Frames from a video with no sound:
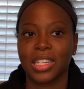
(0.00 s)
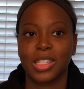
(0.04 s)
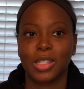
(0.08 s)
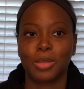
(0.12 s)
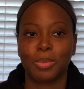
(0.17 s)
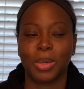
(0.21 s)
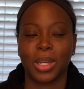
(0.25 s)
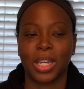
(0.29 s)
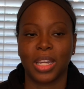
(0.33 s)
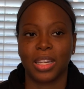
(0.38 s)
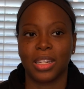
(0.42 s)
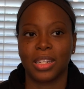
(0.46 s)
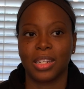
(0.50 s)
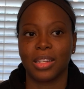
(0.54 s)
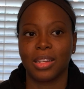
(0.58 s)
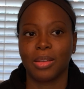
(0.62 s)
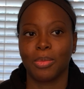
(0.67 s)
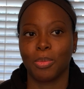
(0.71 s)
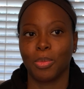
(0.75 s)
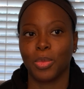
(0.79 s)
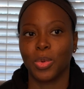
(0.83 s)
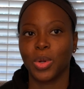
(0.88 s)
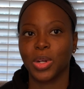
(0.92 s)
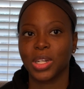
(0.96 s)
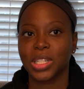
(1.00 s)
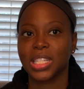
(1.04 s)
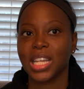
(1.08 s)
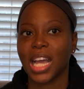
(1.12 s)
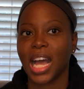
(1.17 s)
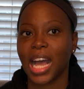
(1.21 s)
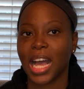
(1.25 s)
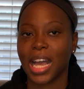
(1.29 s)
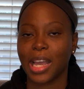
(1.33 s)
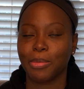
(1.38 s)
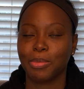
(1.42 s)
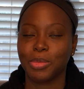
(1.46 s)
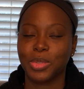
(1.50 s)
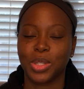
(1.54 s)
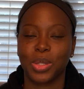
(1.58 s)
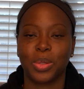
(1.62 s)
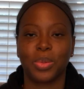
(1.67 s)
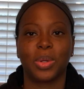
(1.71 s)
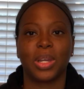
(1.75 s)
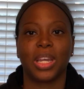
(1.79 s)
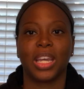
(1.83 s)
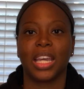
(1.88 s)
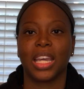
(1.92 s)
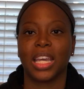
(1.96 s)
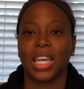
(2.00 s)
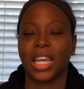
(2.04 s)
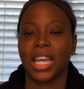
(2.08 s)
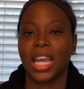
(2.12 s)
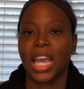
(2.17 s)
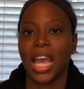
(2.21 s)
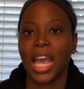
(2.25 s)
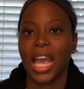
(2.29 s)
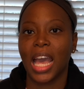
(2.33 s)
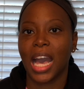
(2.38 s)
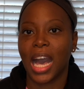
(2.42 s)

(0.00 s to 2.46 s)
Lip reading: spend more time doing.